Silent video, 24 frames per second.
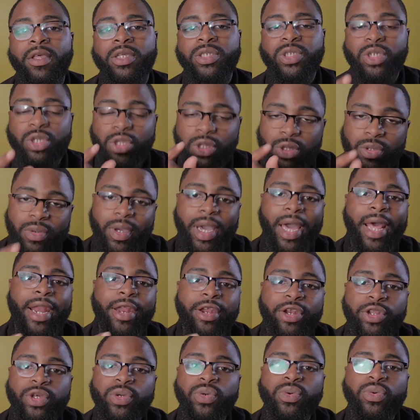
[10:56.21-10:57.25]
So you got to
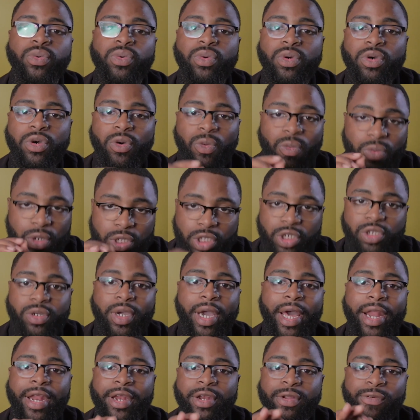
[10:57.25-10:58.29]
do what you
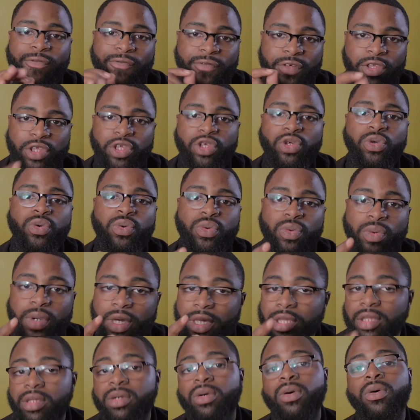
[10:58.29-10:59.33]
got to do for you
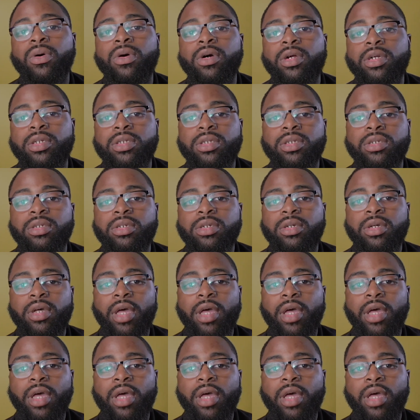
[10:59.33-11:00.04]
and yours.